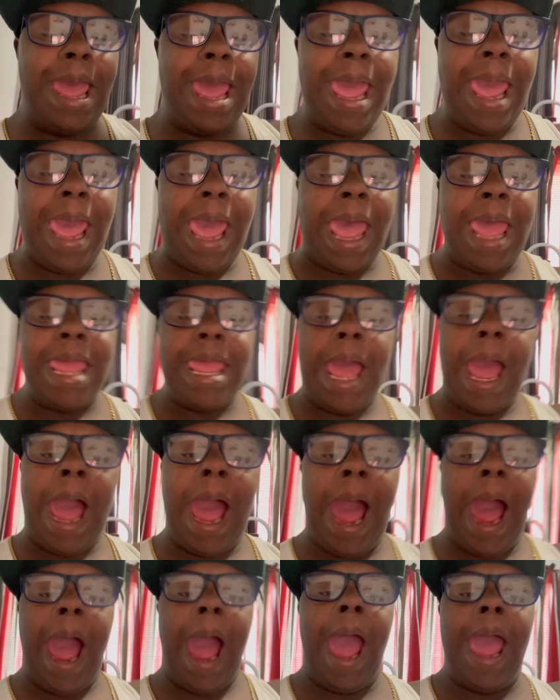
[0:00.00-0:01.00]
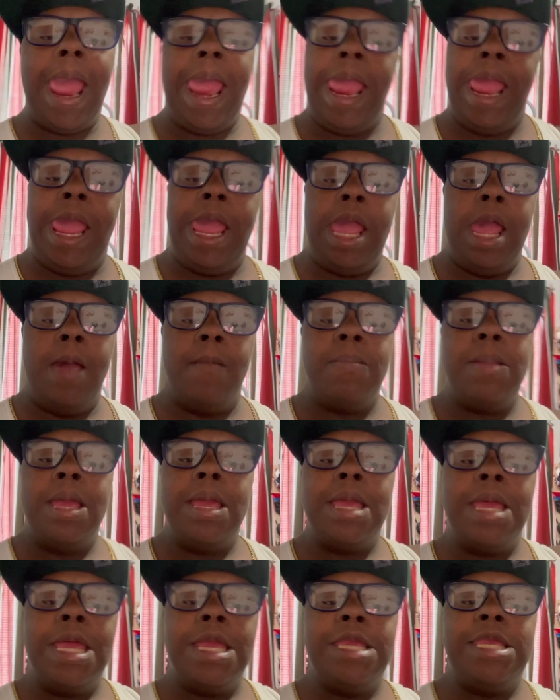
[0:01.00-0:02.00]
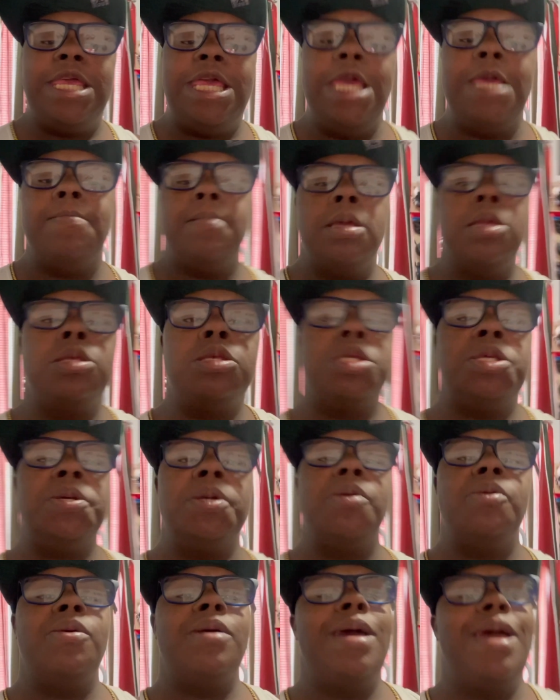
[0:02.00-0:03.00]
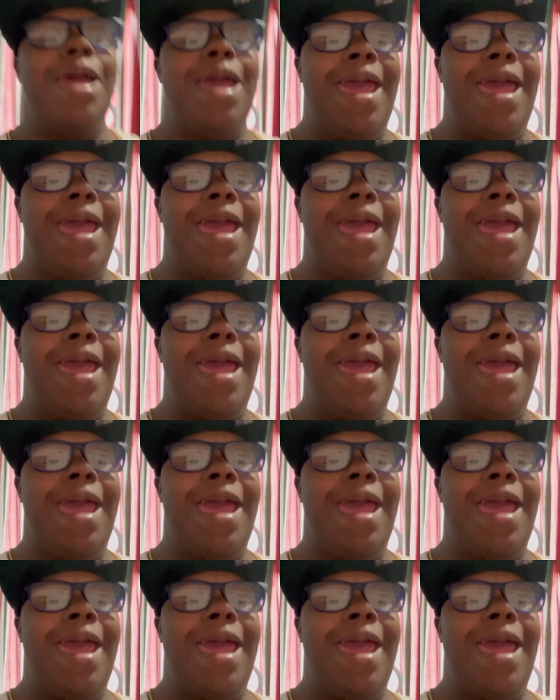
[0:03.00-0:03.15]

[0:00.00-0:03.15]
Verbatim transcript: at I 2s